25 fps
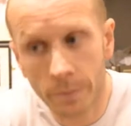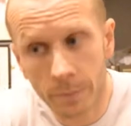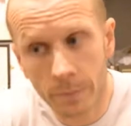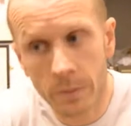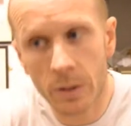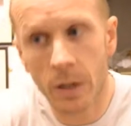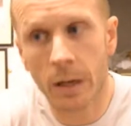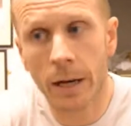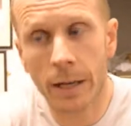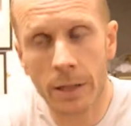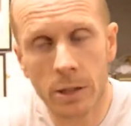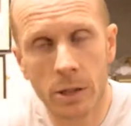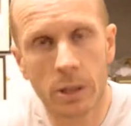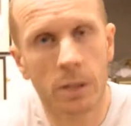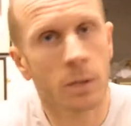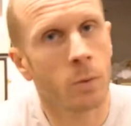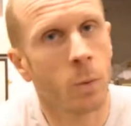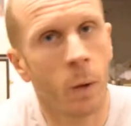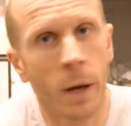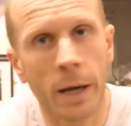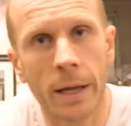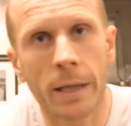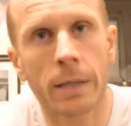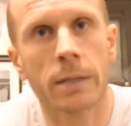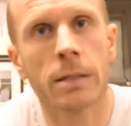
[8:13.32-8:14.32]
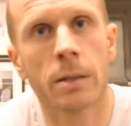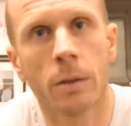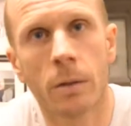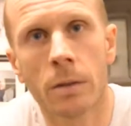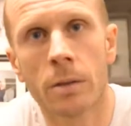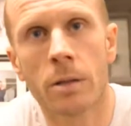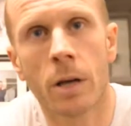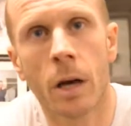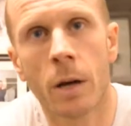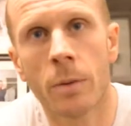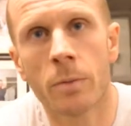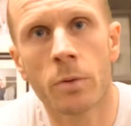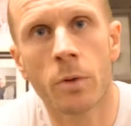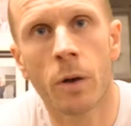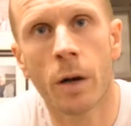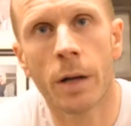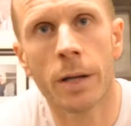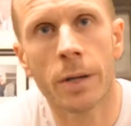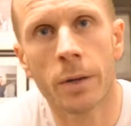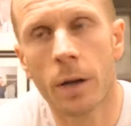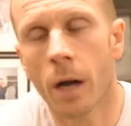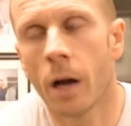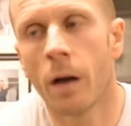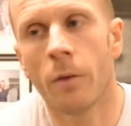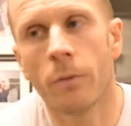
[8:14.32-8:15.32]
So let's just wait until the time's right.
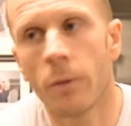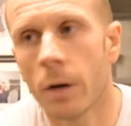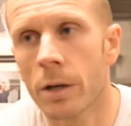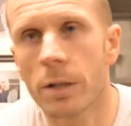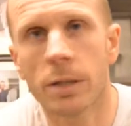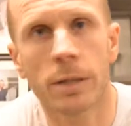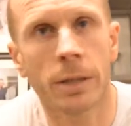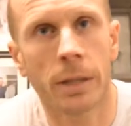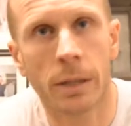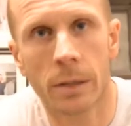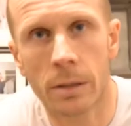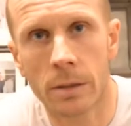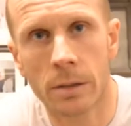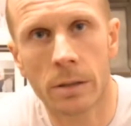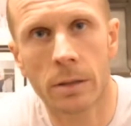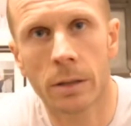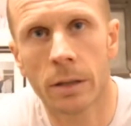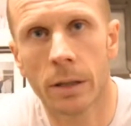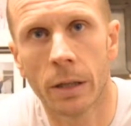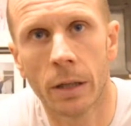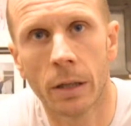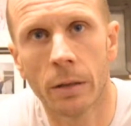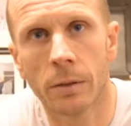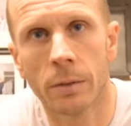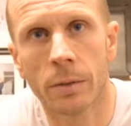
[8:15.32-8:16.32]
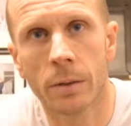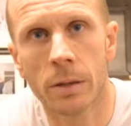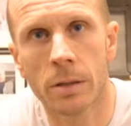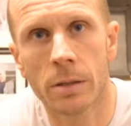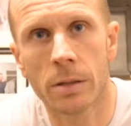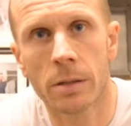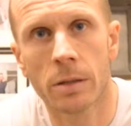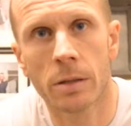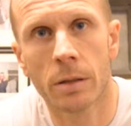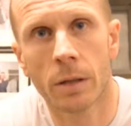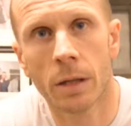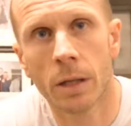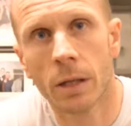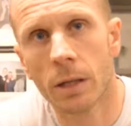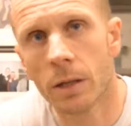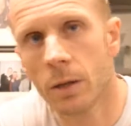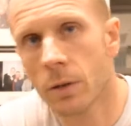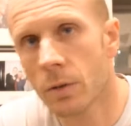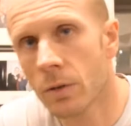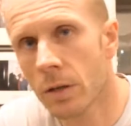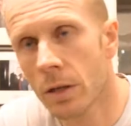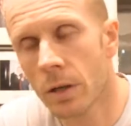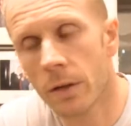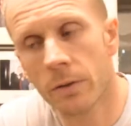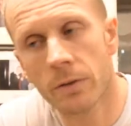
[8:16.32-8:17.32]
You can't rush things, because
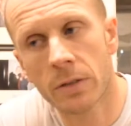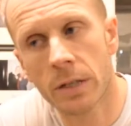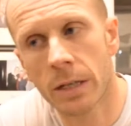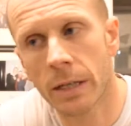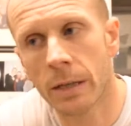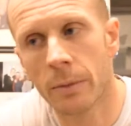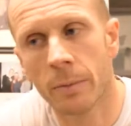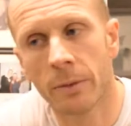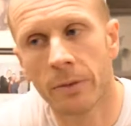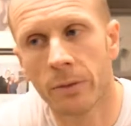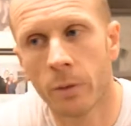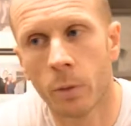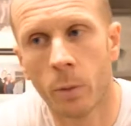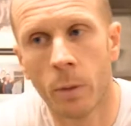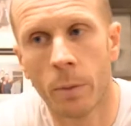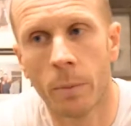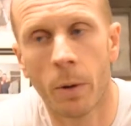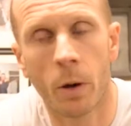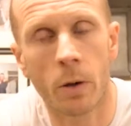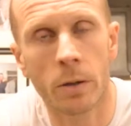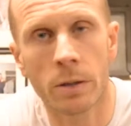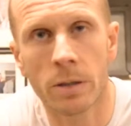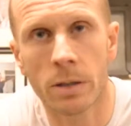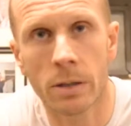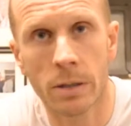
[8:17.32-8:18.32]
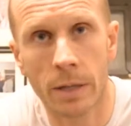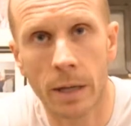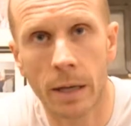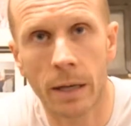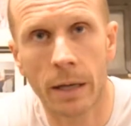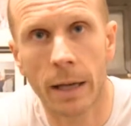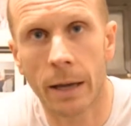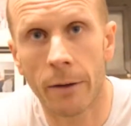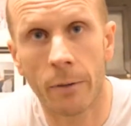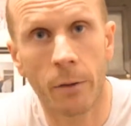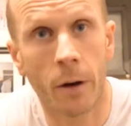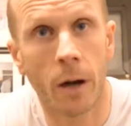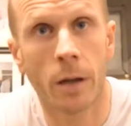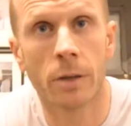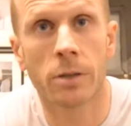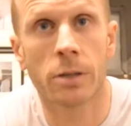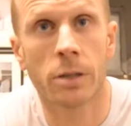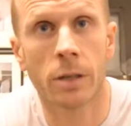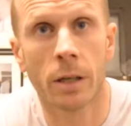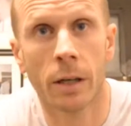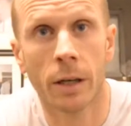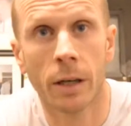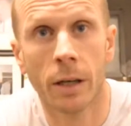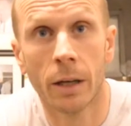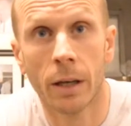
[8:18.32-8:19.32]
you've seen it before with boxers that get
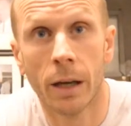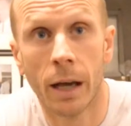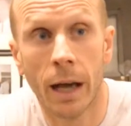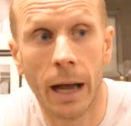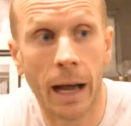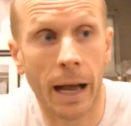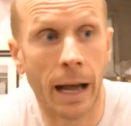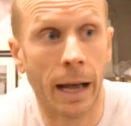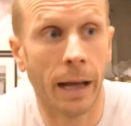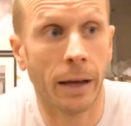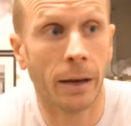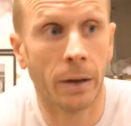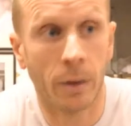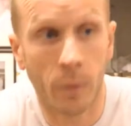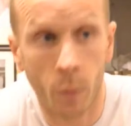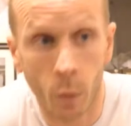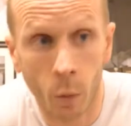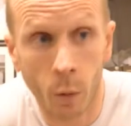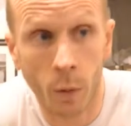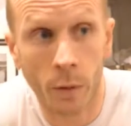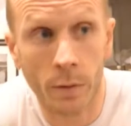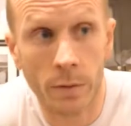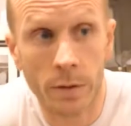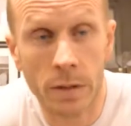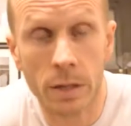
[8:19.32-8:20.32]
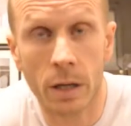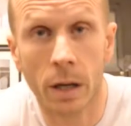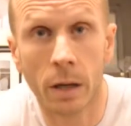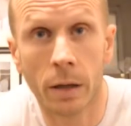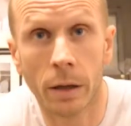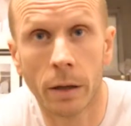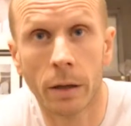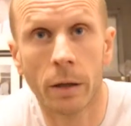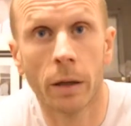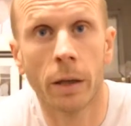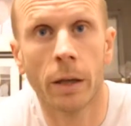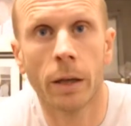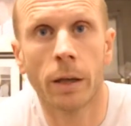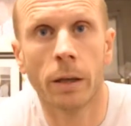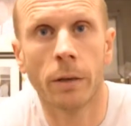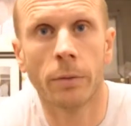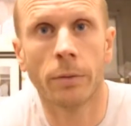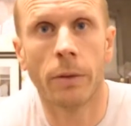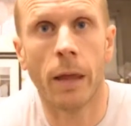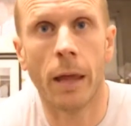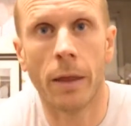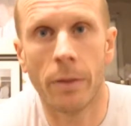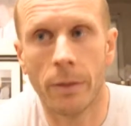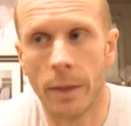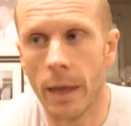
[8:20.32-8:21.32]
rushed, and all of a sudden
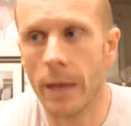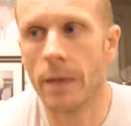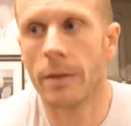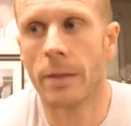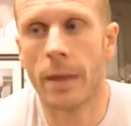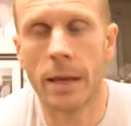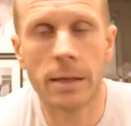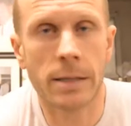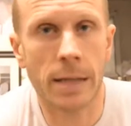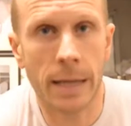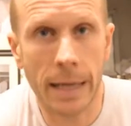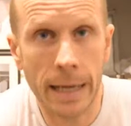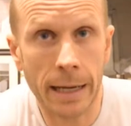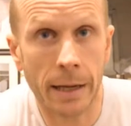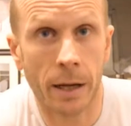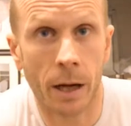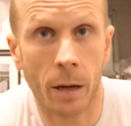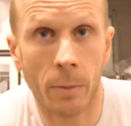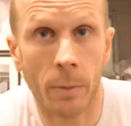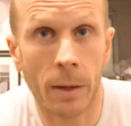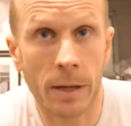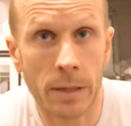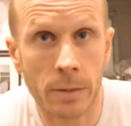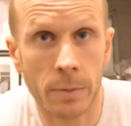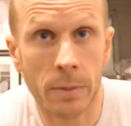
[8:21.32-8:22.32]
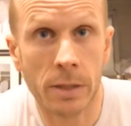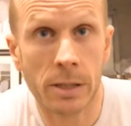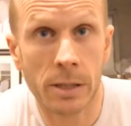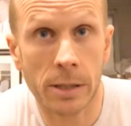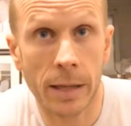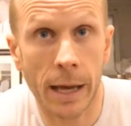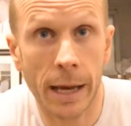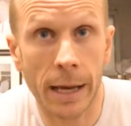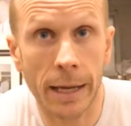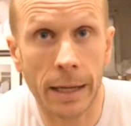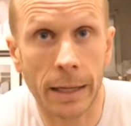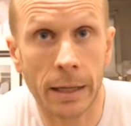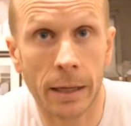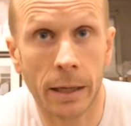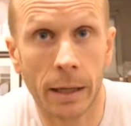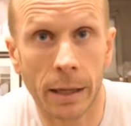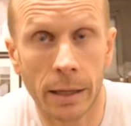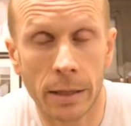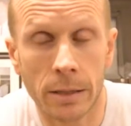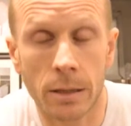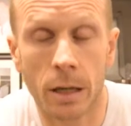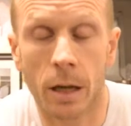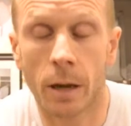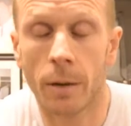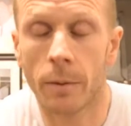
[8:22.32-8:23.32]
there's a hiccup, there's a mistake, and
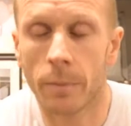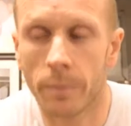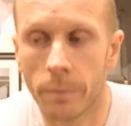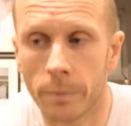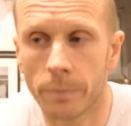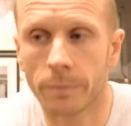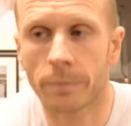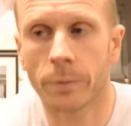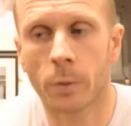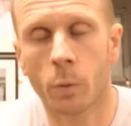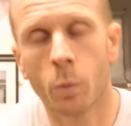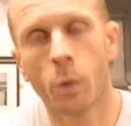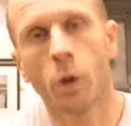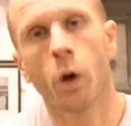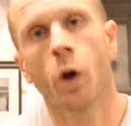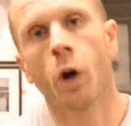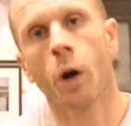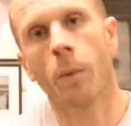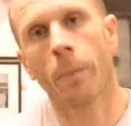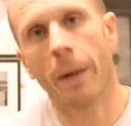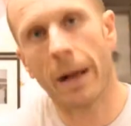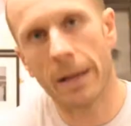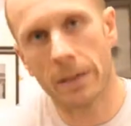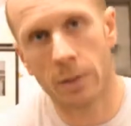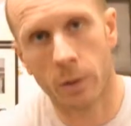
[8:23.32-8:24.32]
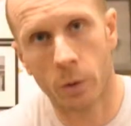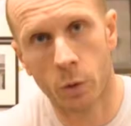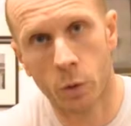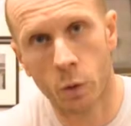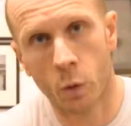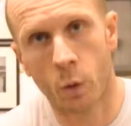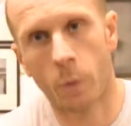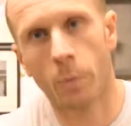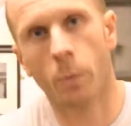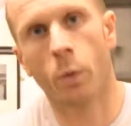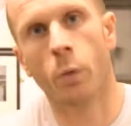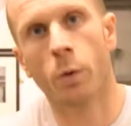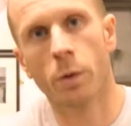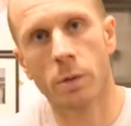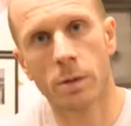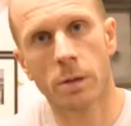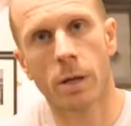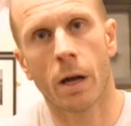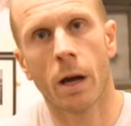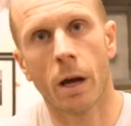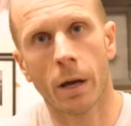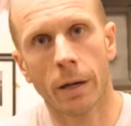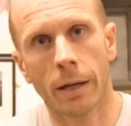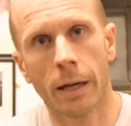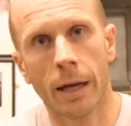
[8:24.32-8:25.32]
it's like we've got to go back to the drawing board and
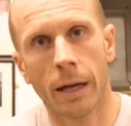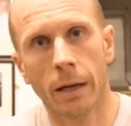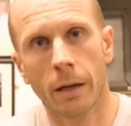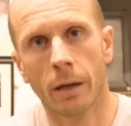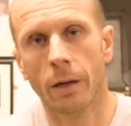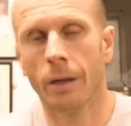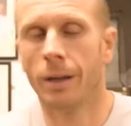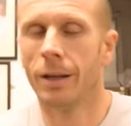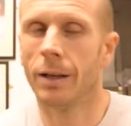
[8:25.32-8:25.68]
start again.